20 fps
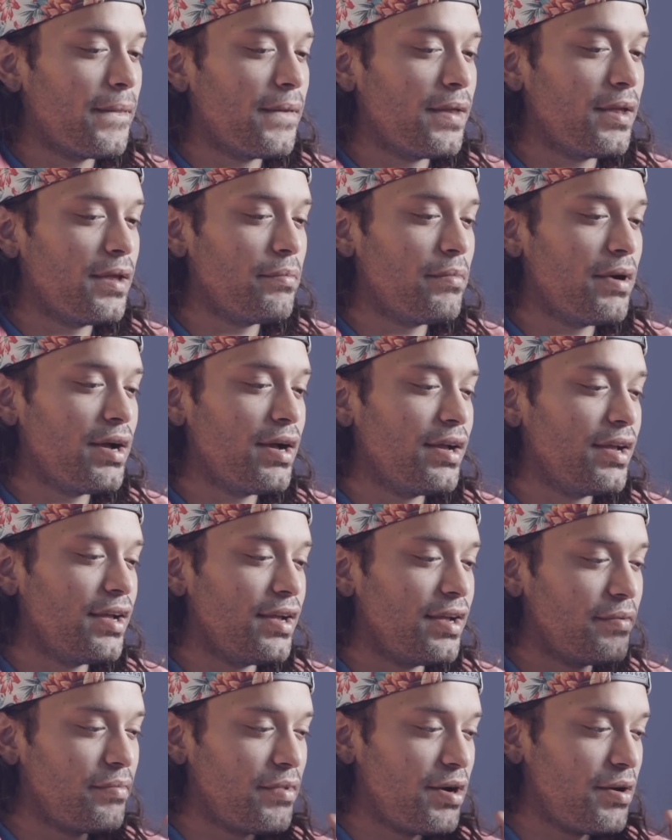in
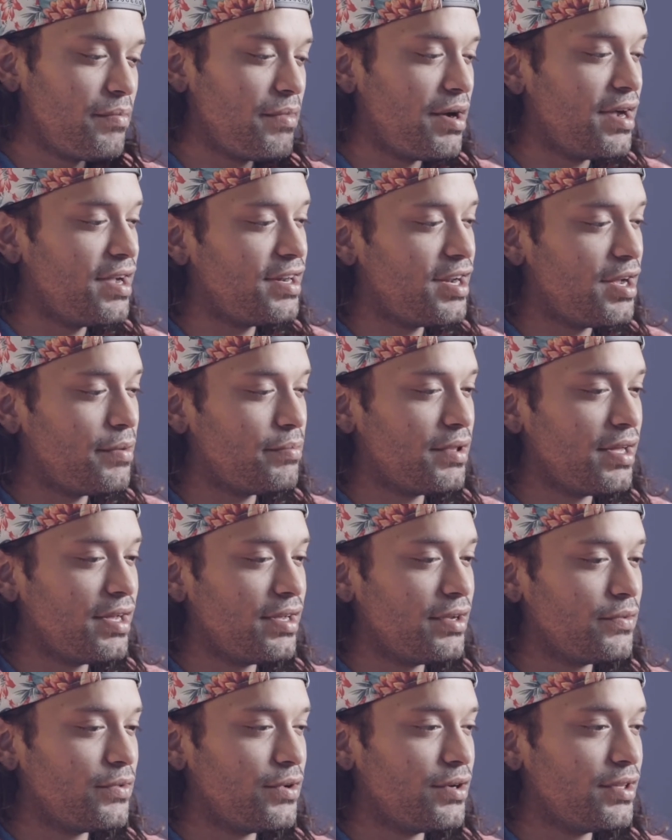my mind, I'm
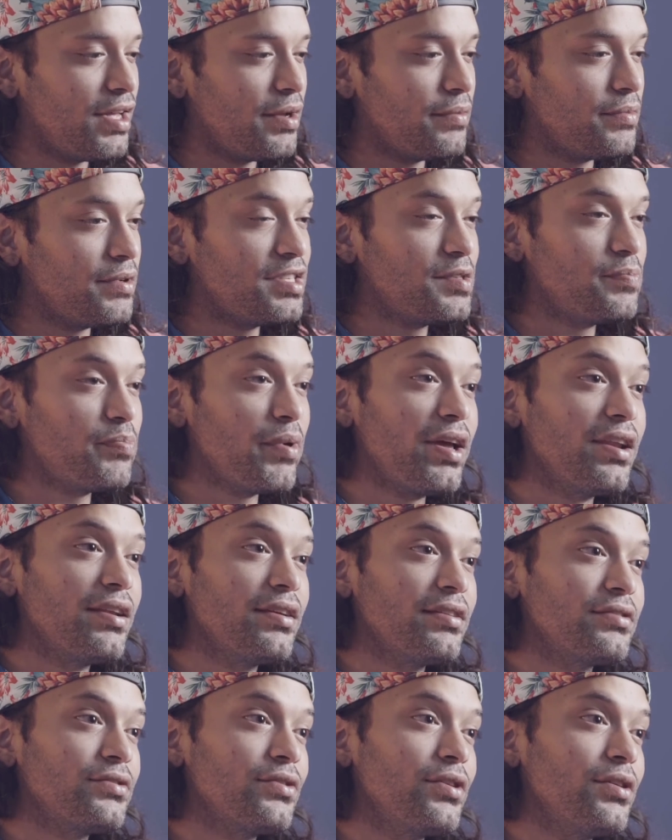like, well, I'm
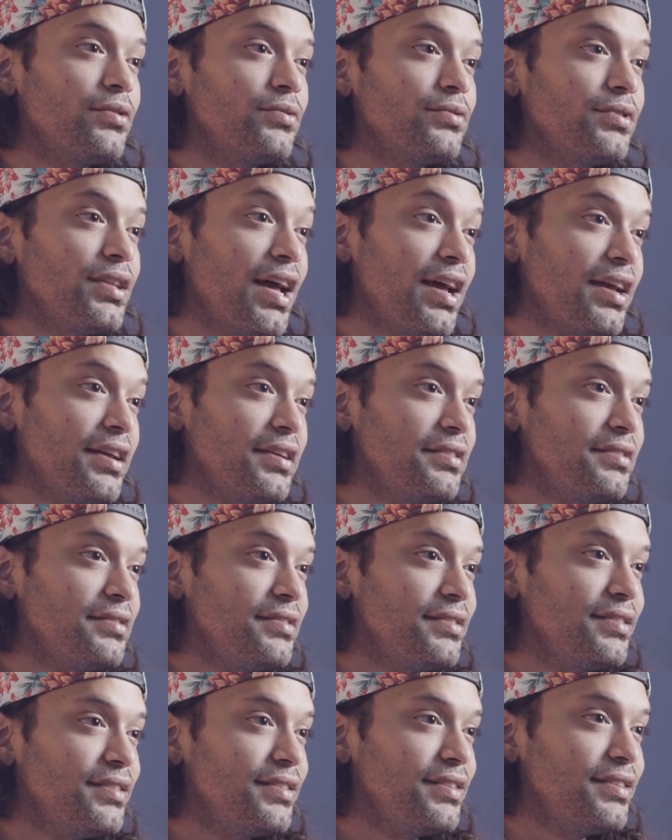Hispanic, so Latin.
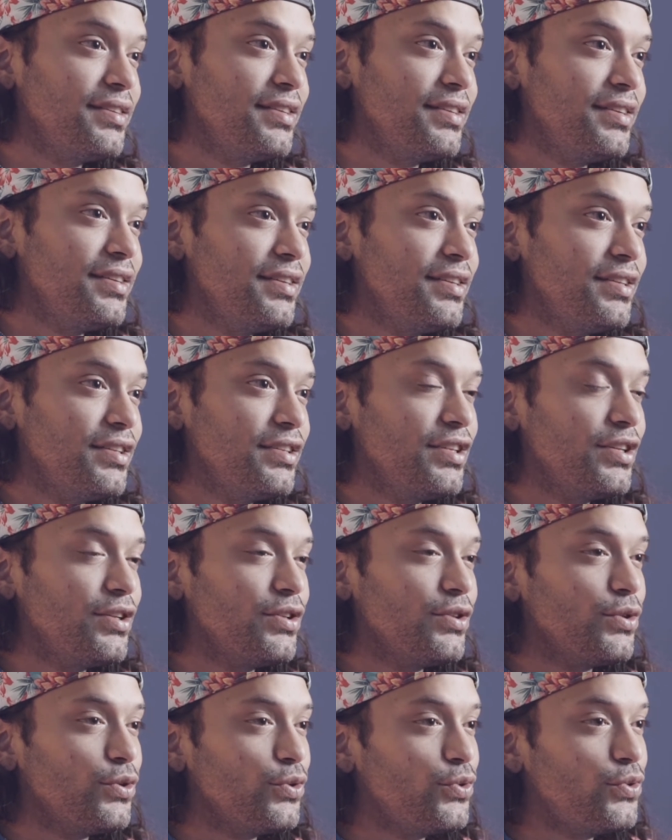
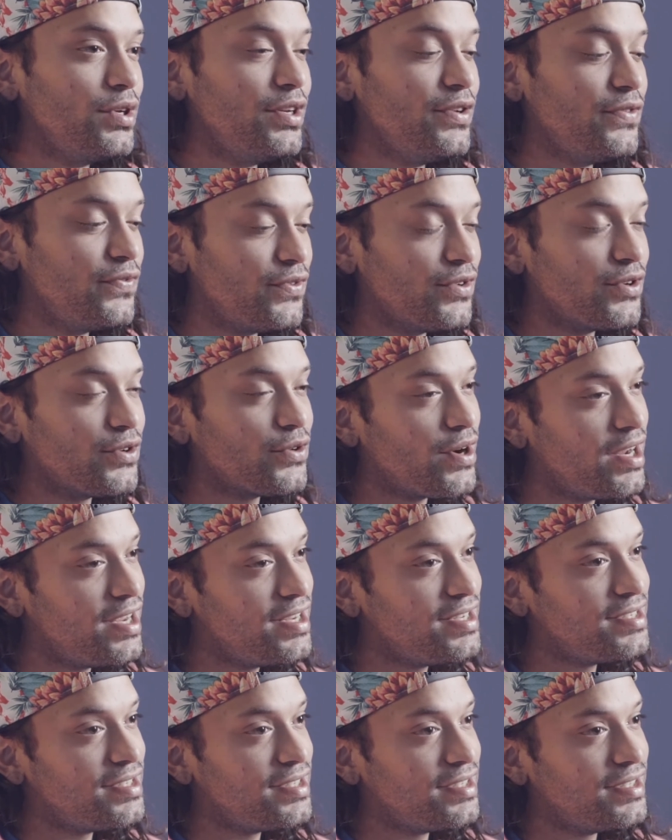Then Looney for
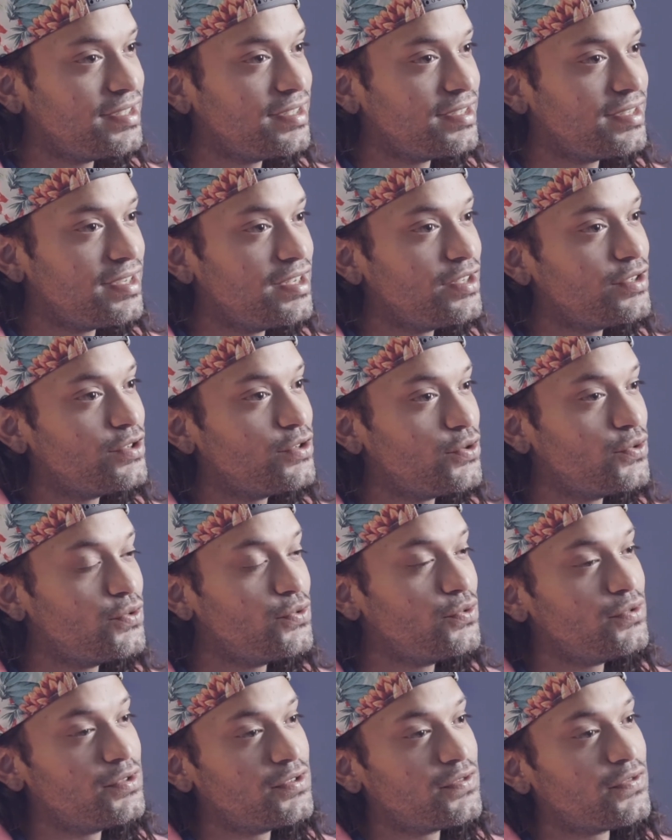crazy and
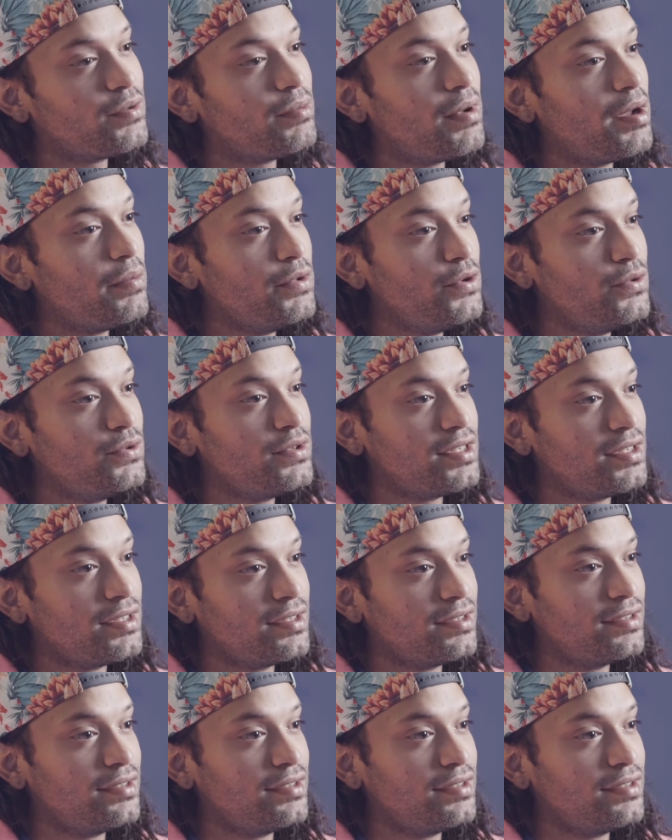Tunes for my music.